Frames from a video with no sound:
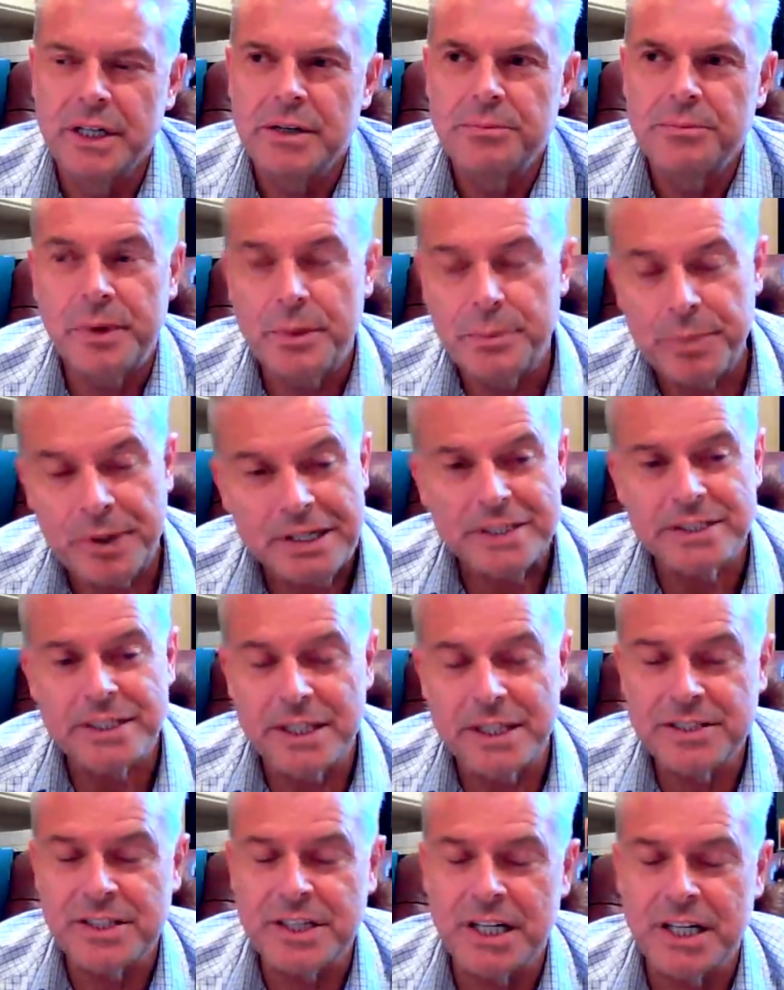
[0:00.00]
But
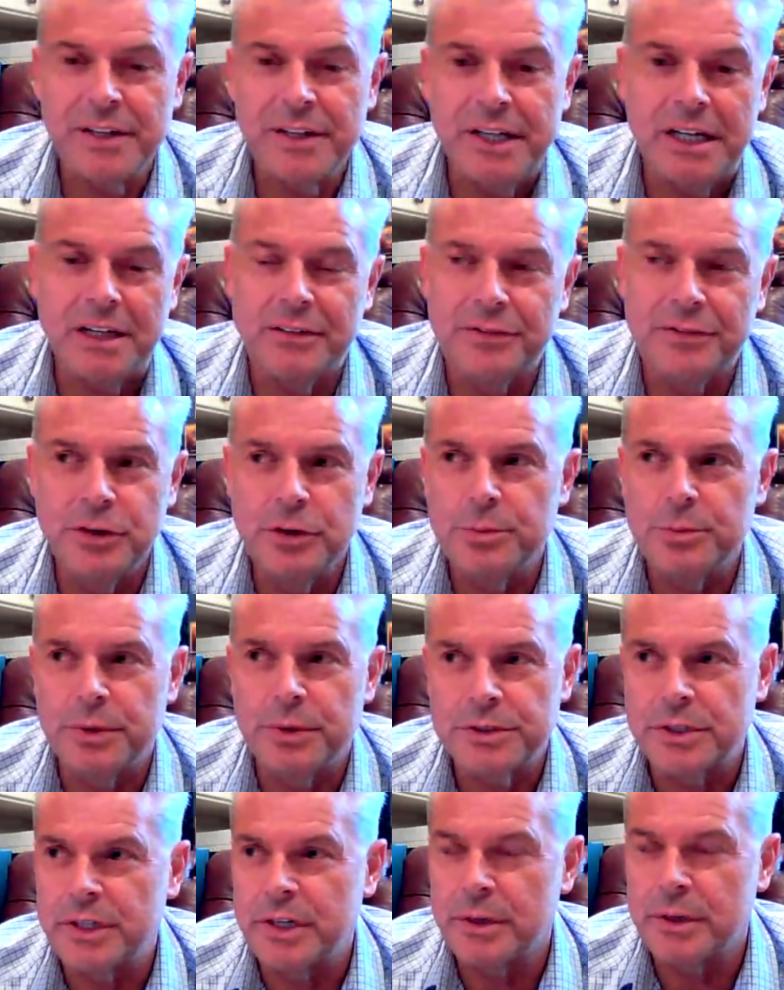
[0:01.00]
in saying that,
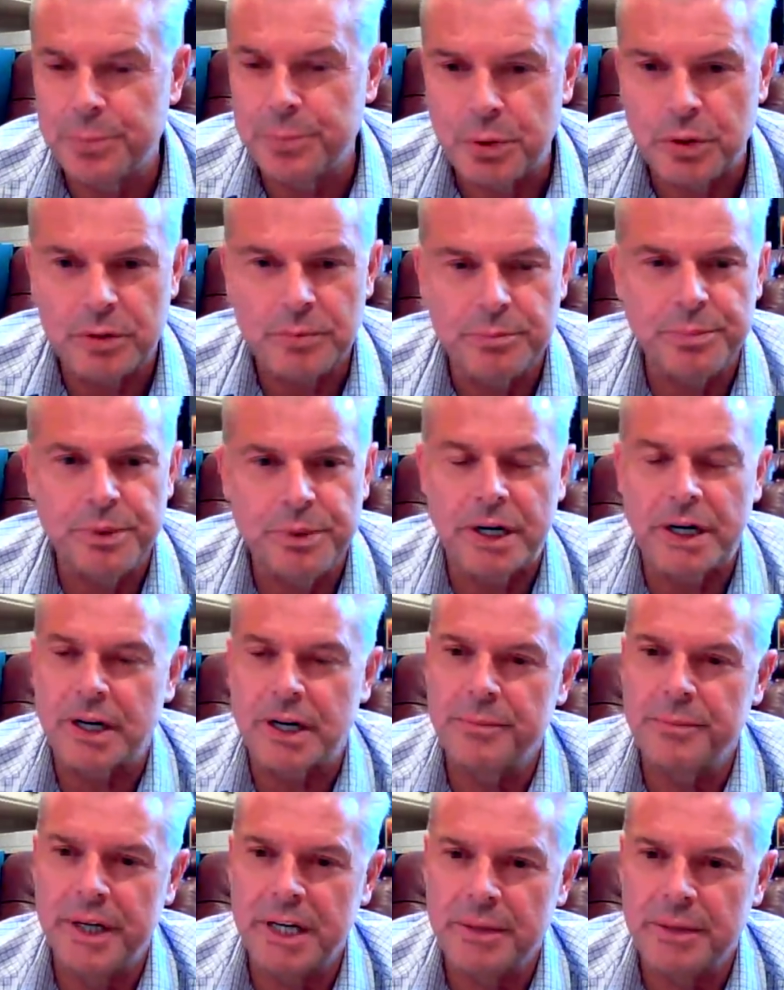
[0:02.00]
football's an important
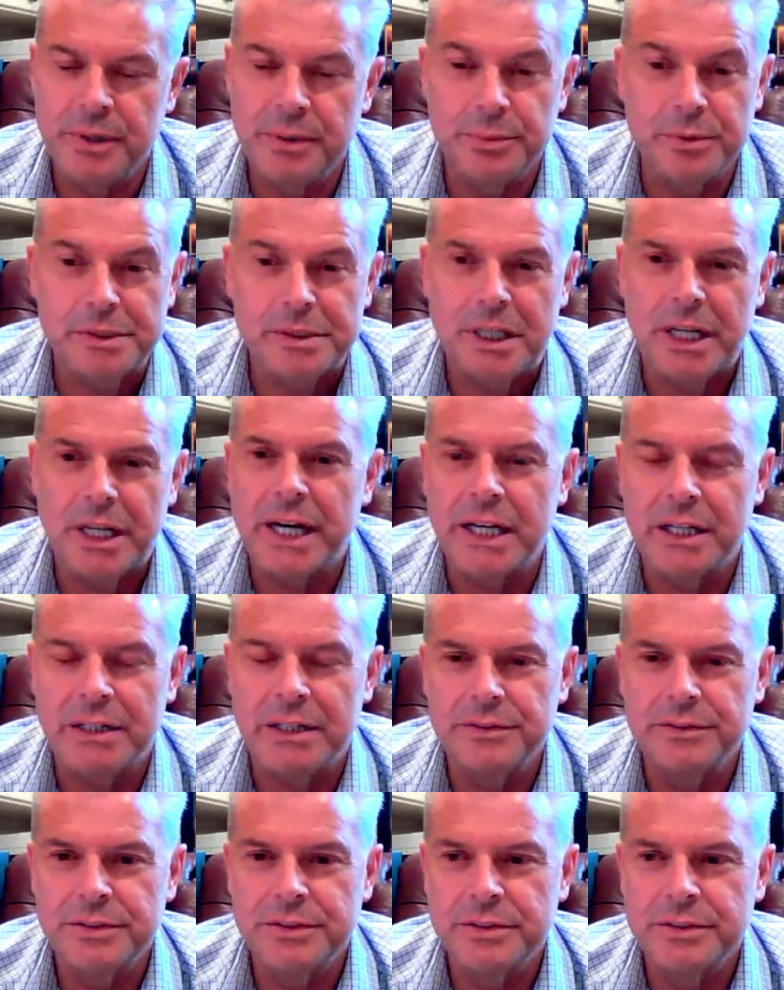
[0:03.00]
part of many people's
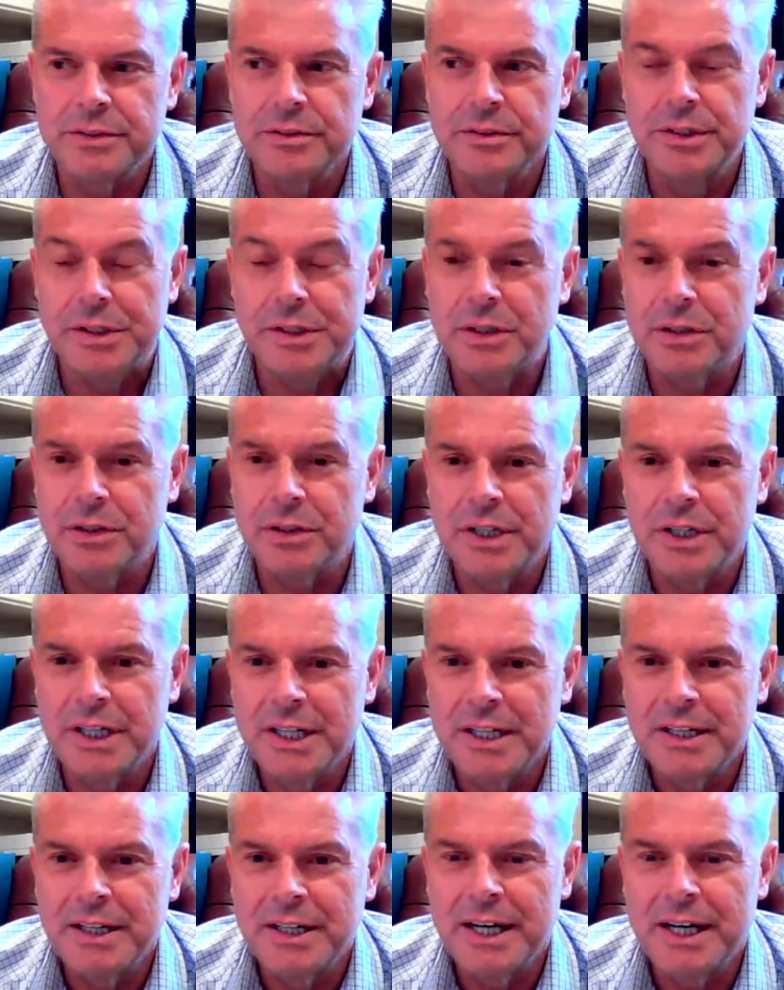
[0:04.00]
lives, you know.
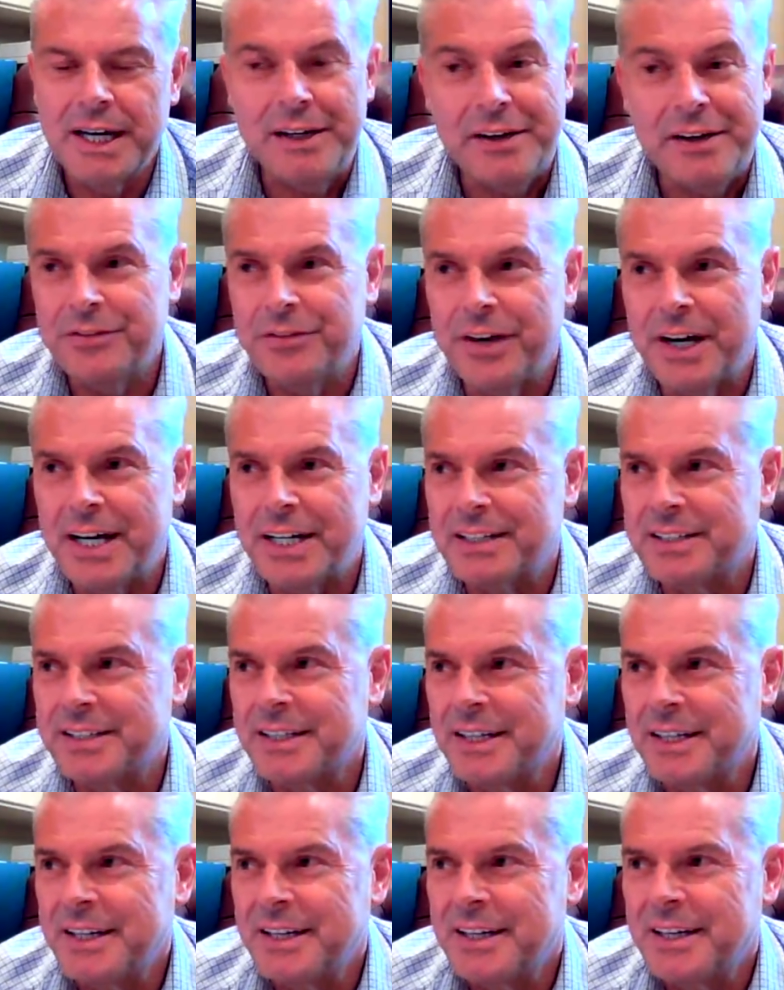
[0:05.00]
And in fact,
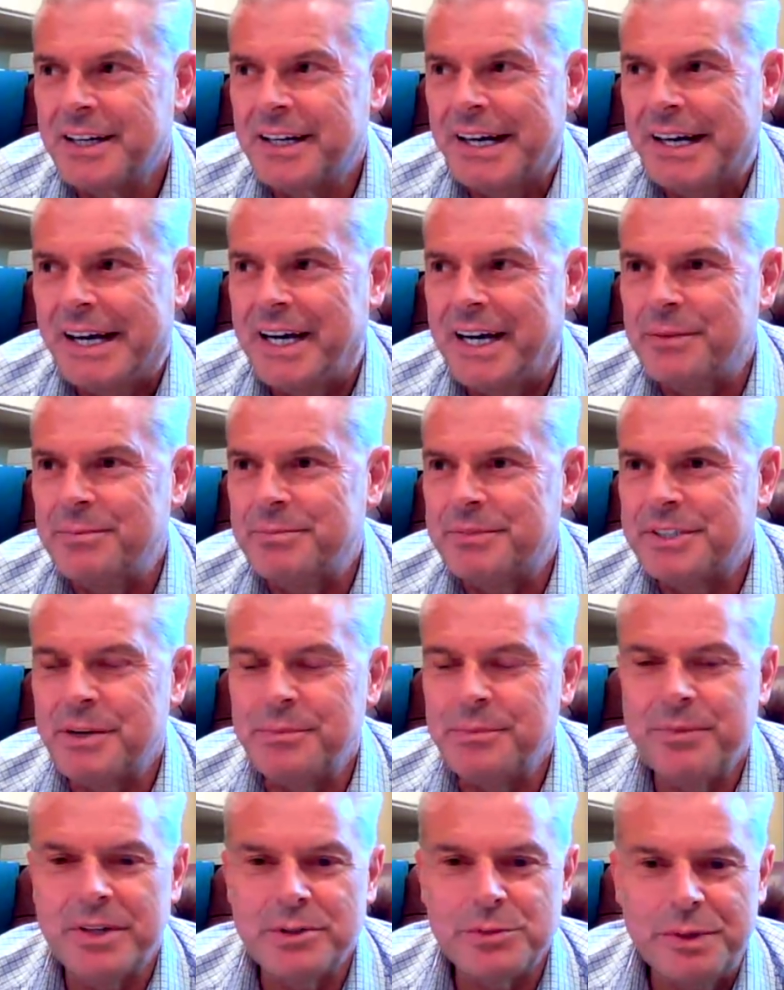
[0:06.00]

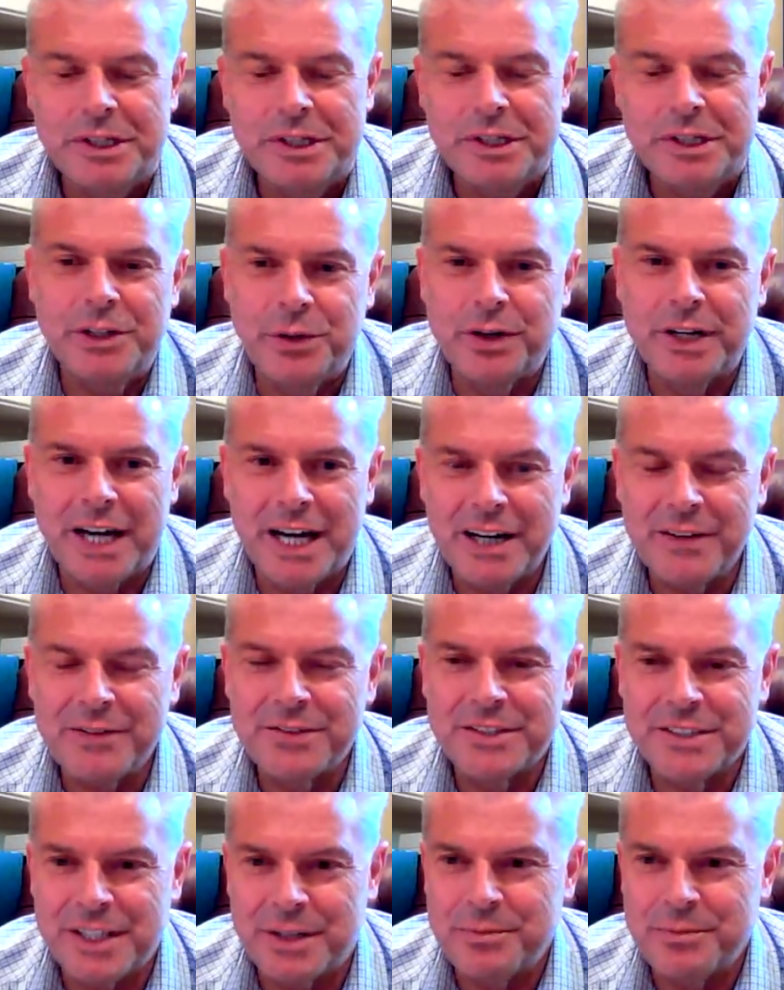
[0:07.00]
sometimes when you don't have
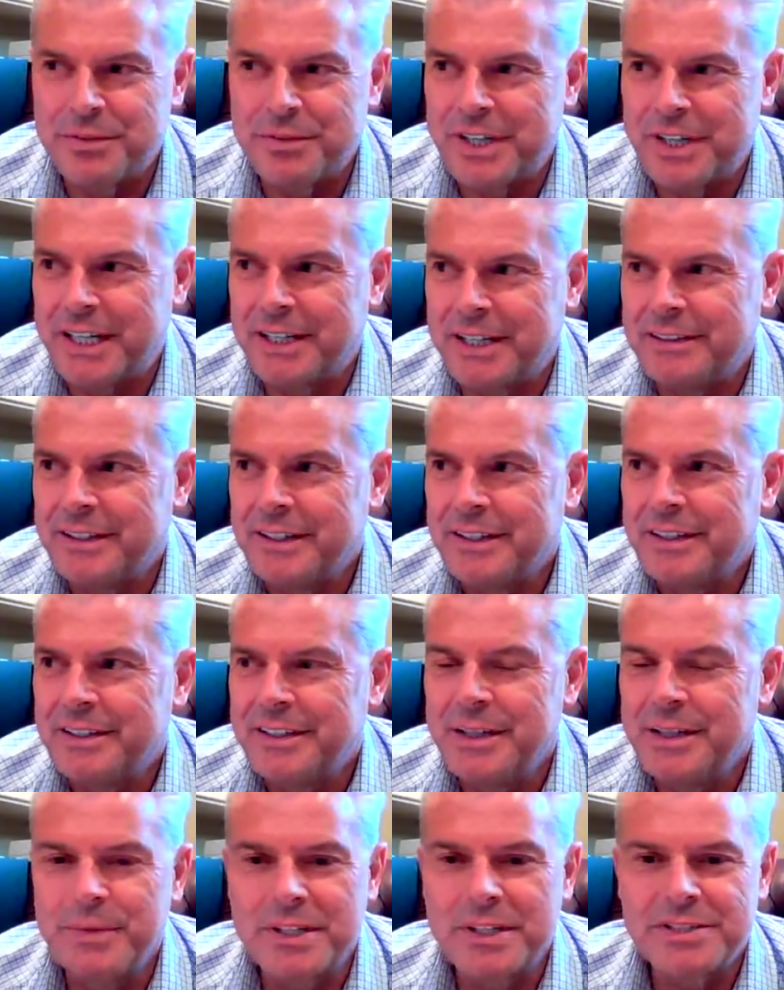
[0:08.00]
something,
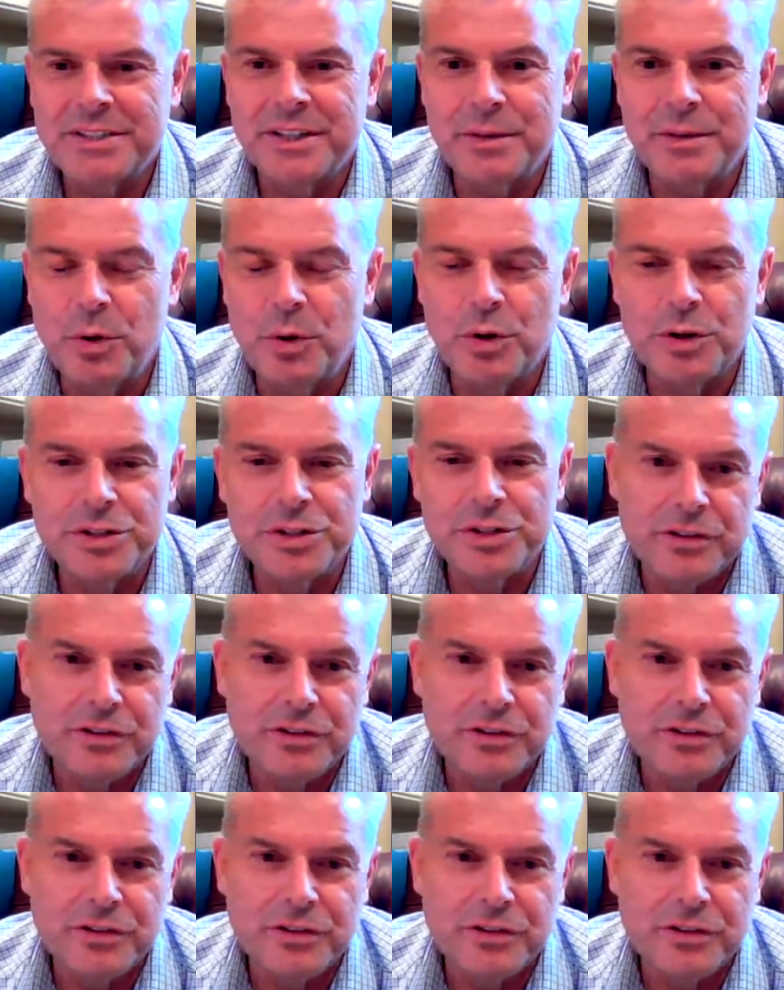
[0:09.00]
you miss it the most.